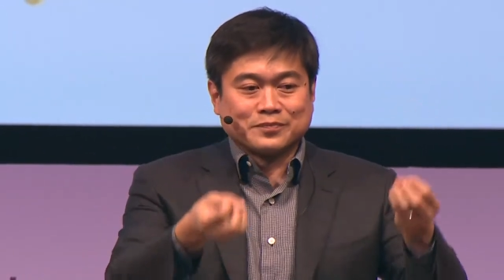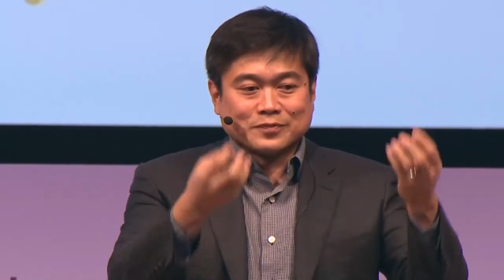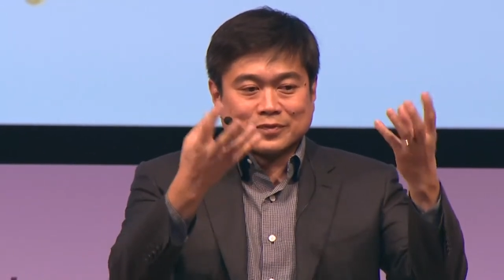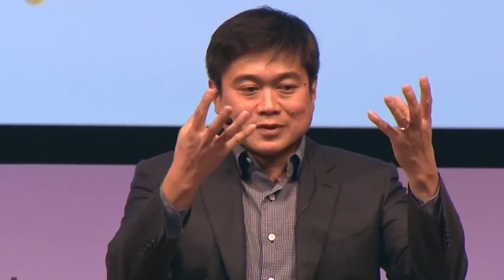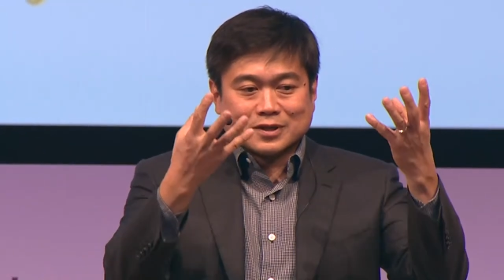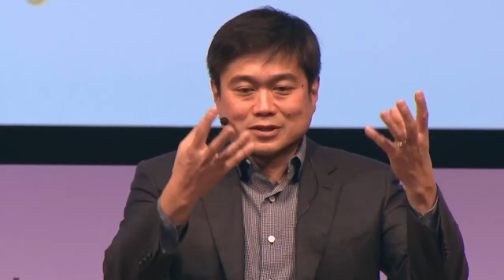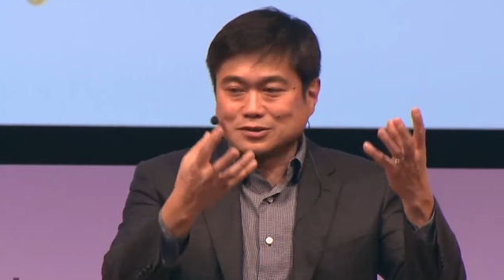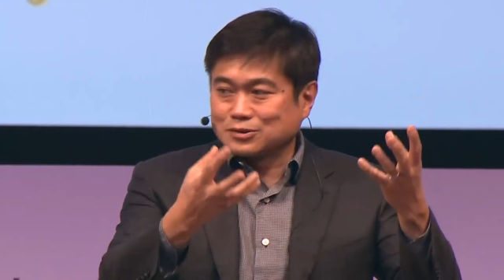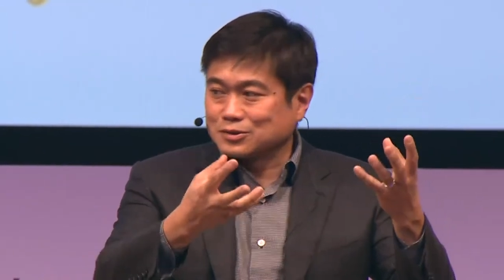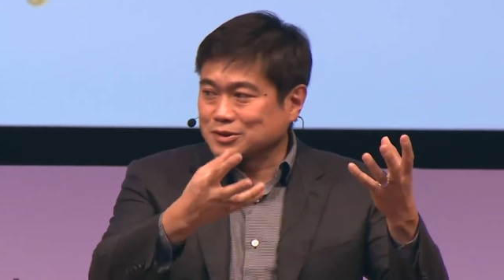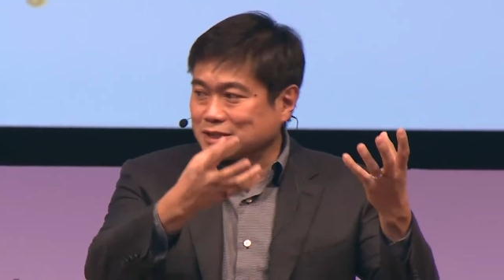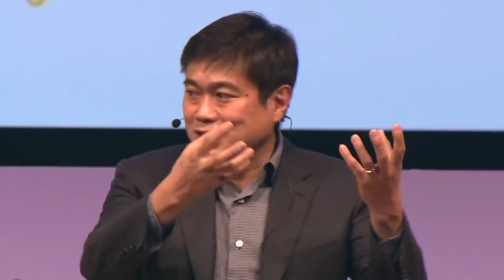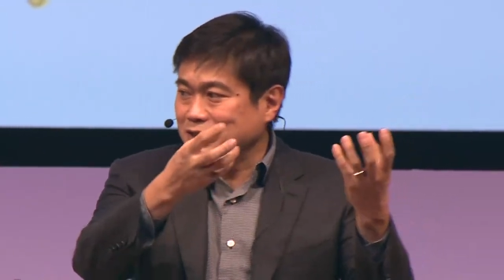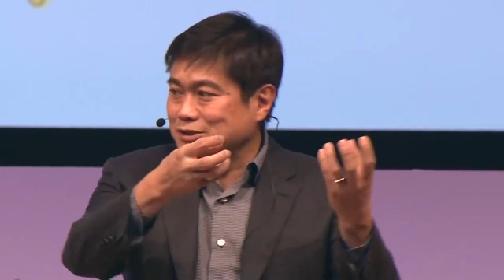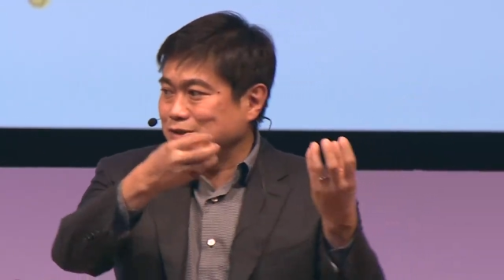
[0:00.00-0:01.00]
By
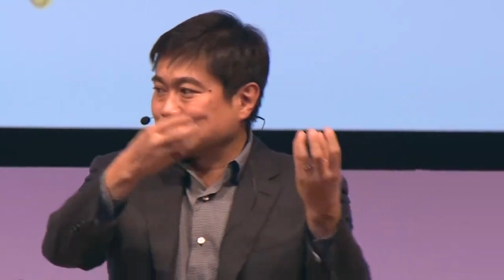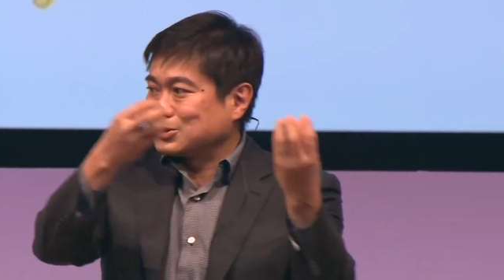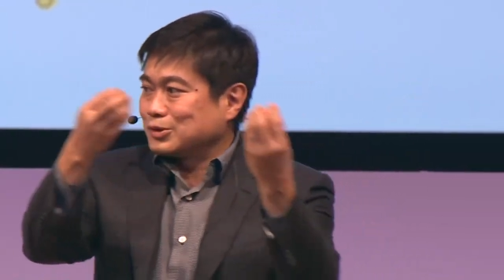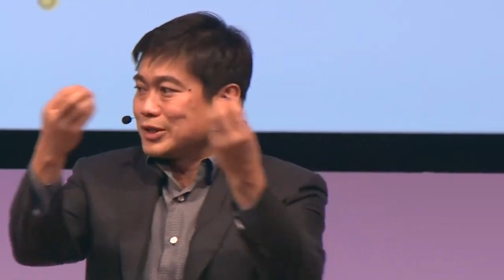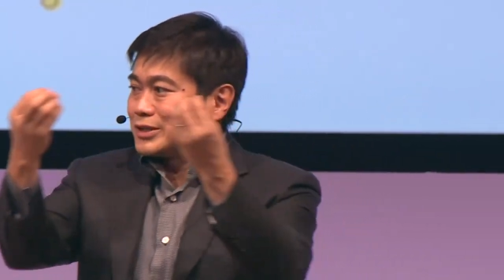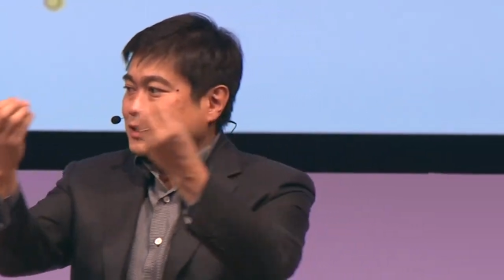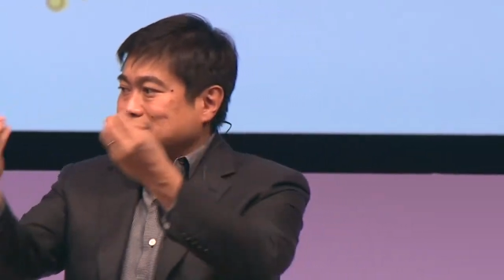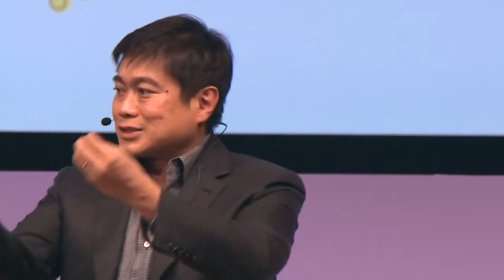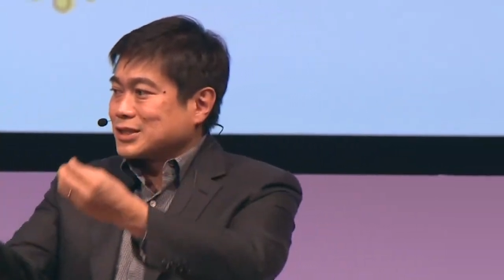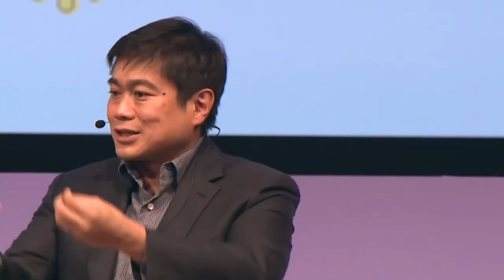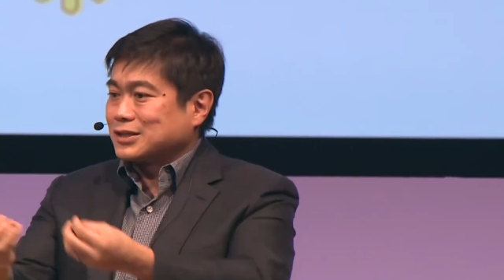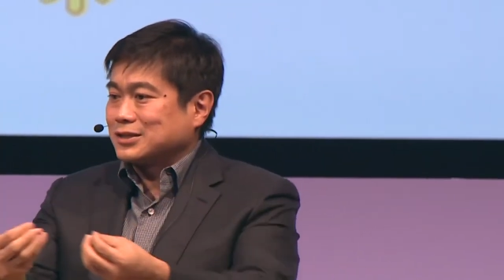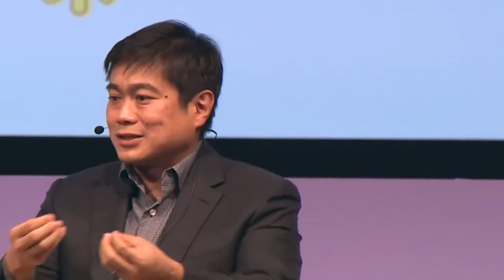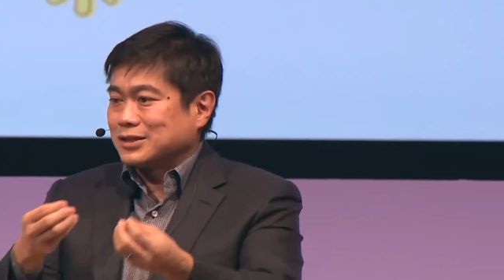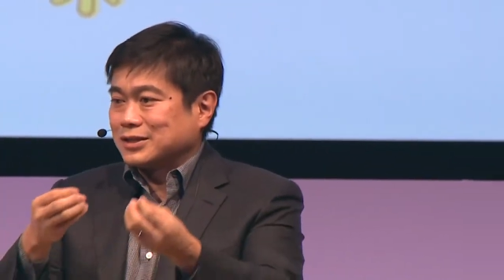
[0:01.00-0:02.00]
Oren Katz.
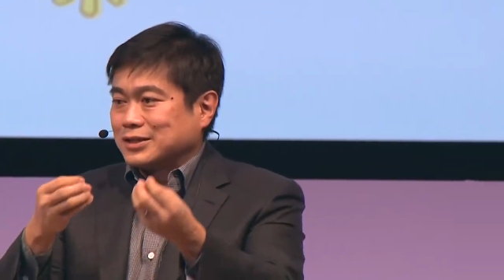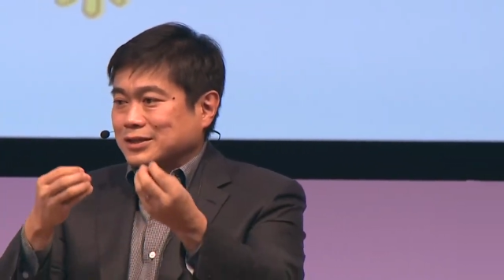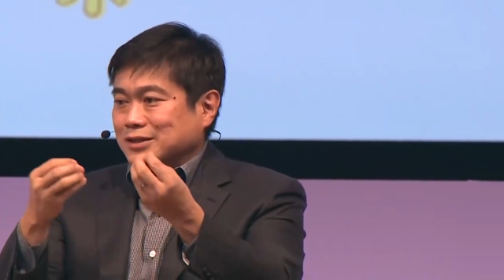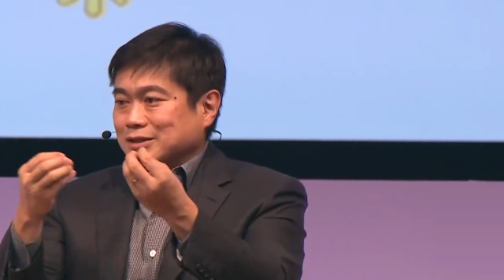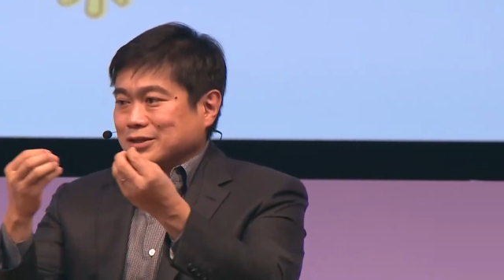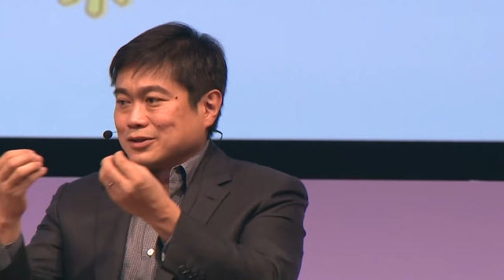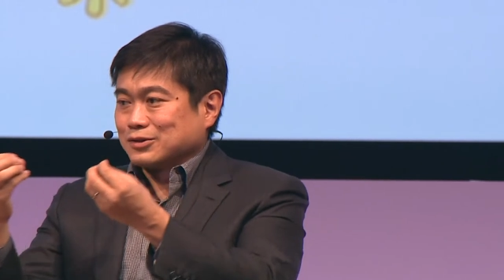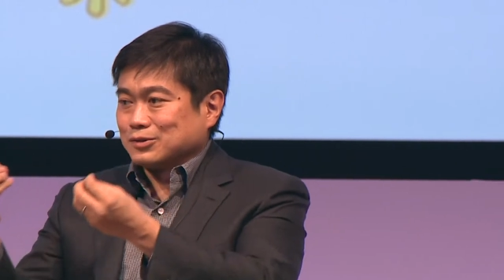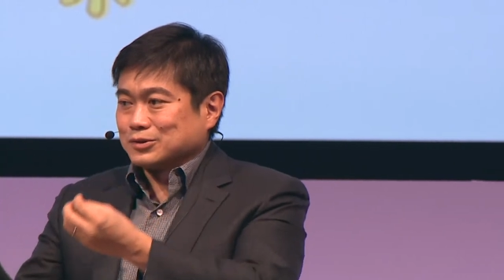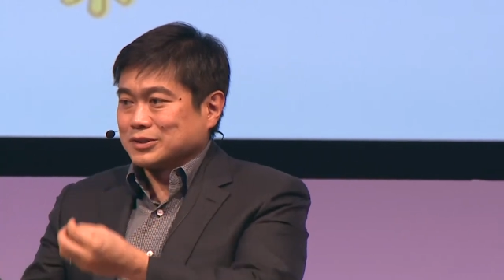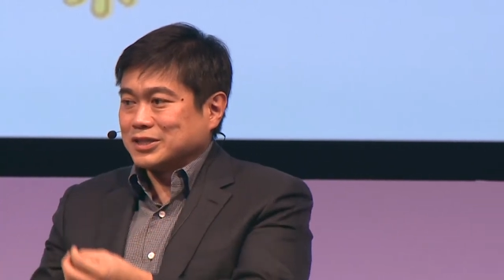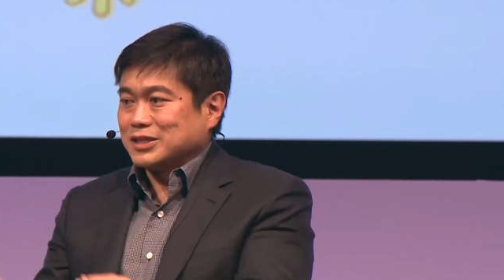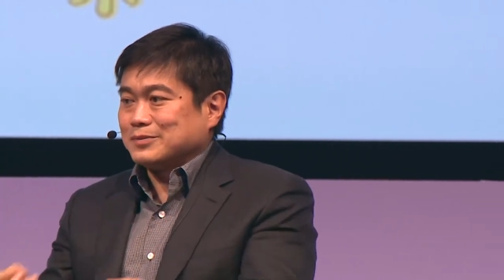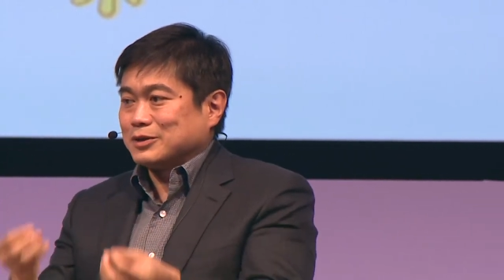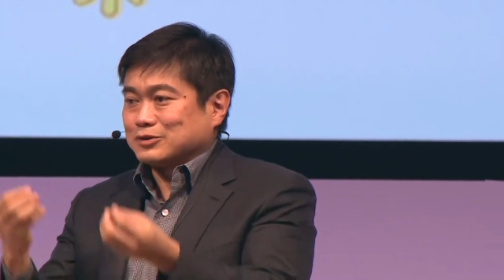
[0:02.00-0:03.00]
And so if
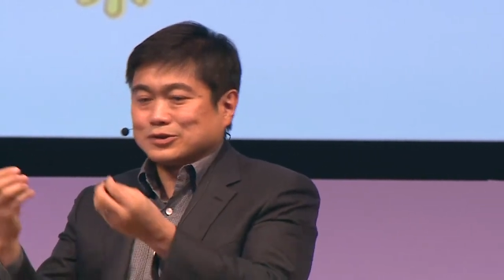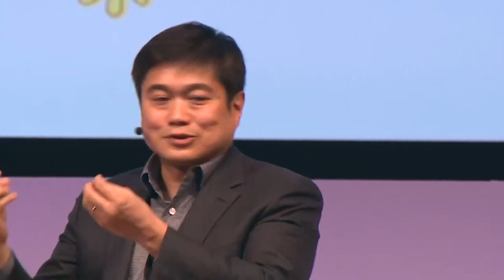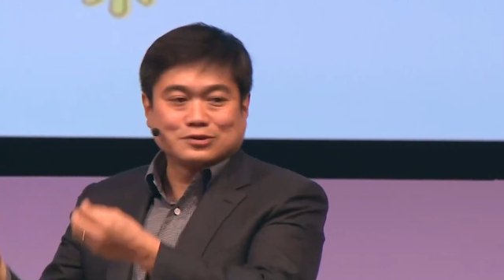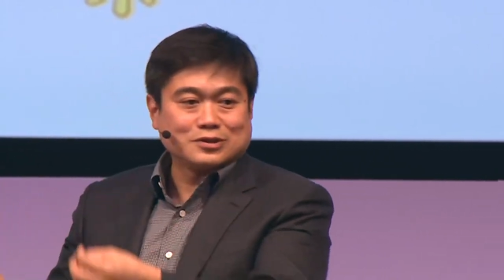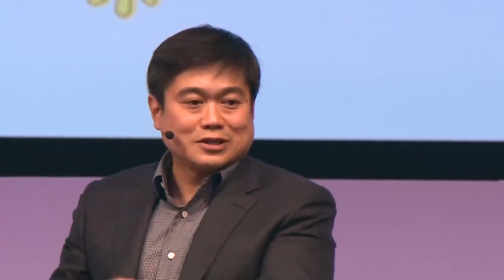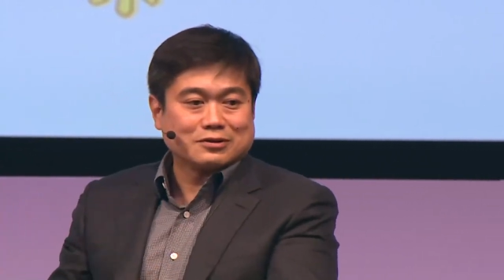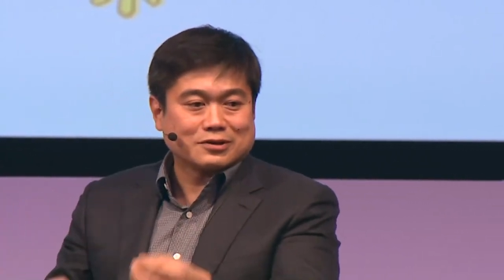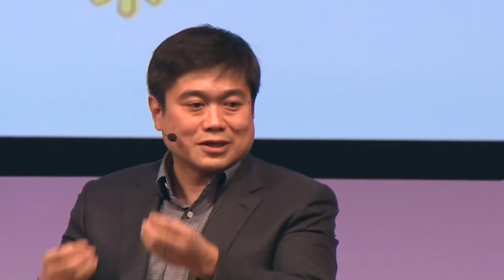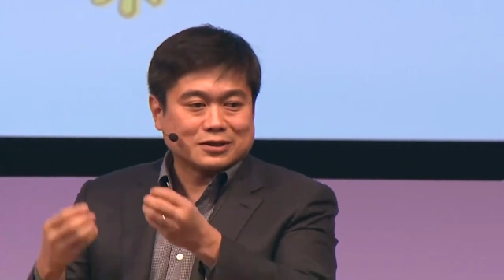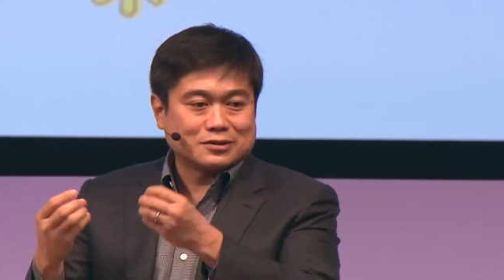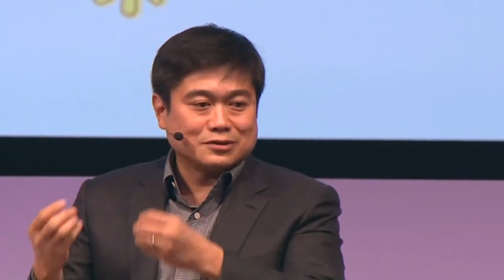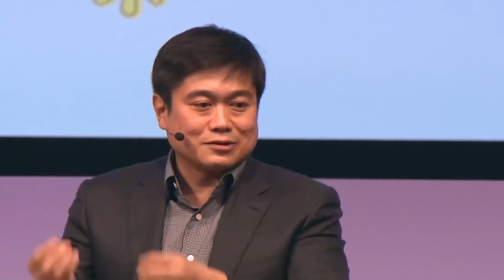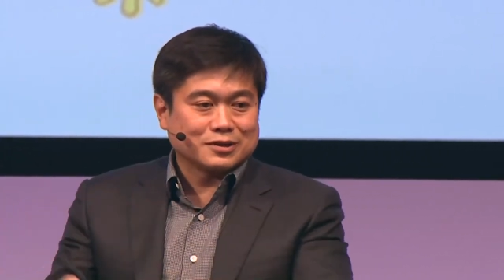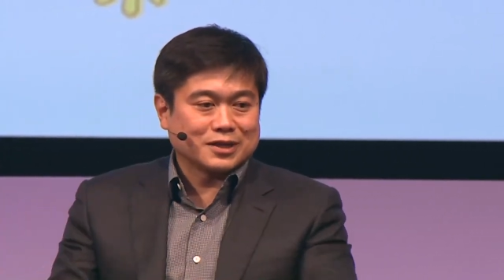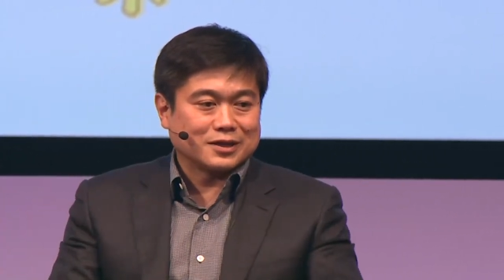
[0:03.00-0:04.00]
there is oxygen
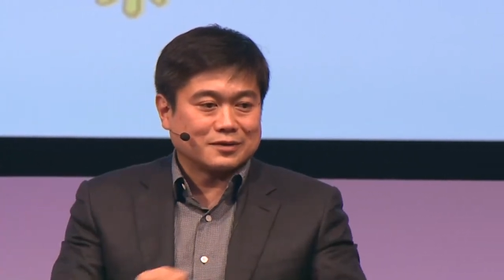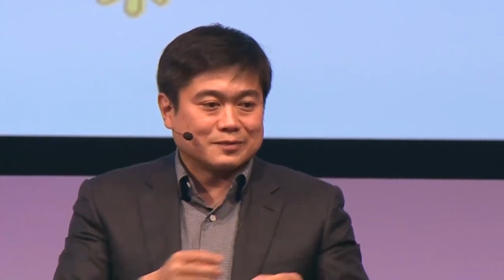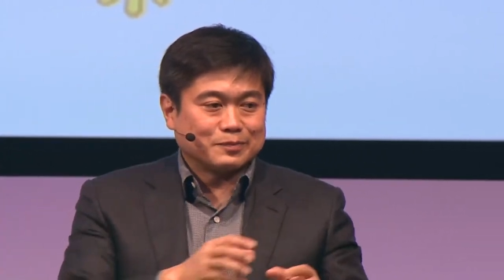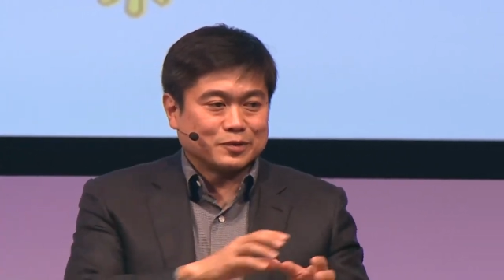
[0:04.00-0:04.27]
that is